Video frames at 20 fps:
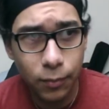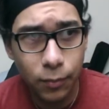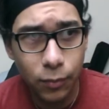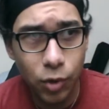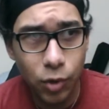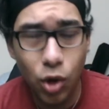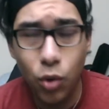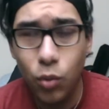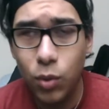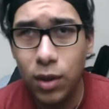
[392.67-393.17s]
You
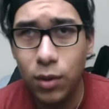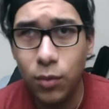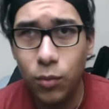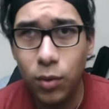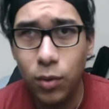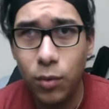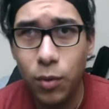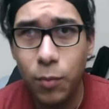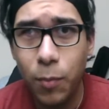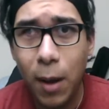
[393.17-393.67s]
know, we, we,
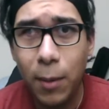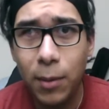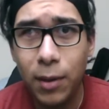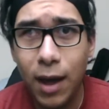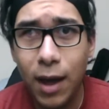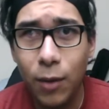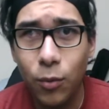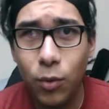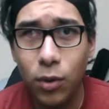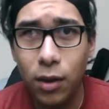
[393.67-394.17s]
we probably
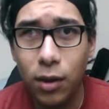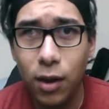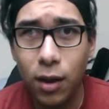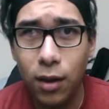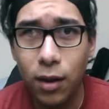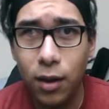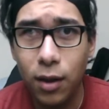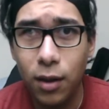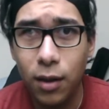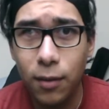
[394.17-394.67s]
got really
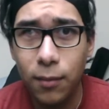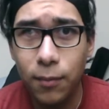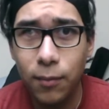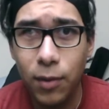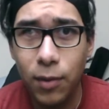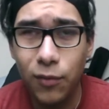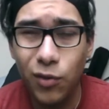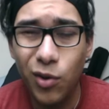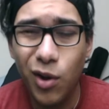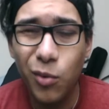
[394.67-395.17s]
lucky,
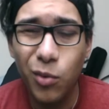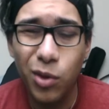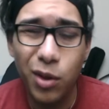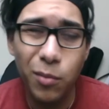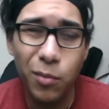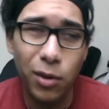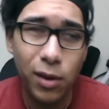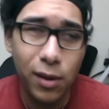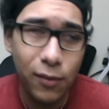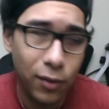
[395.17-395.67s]
even though I don't really
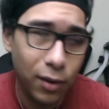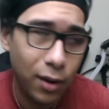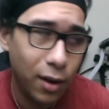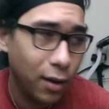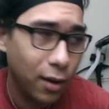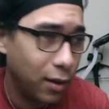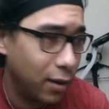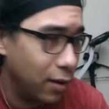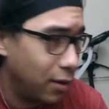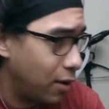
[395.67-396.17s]
believe in
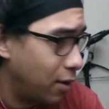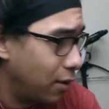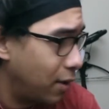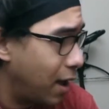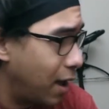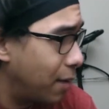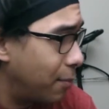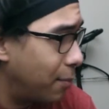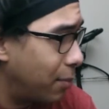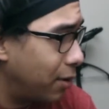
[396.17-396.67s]
luck and all
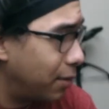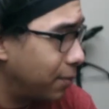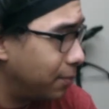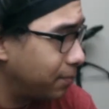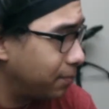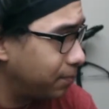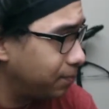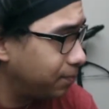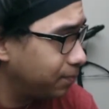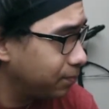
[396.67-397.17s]
that, but
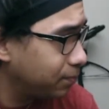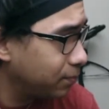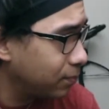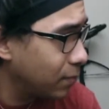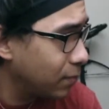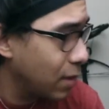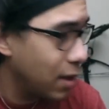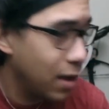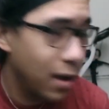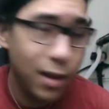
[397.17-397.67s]

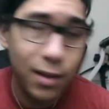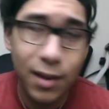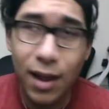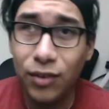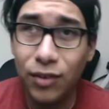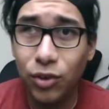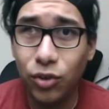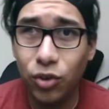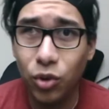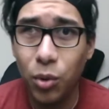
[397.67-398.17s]
that's
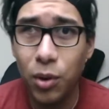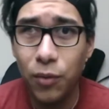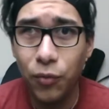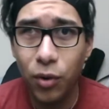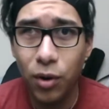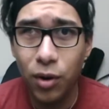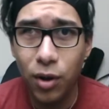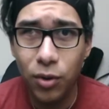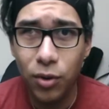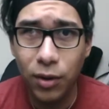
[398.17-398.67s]
a story for
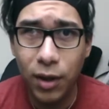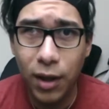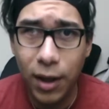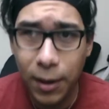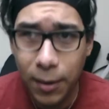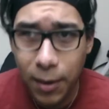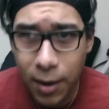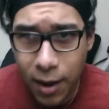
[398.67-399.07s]
another day.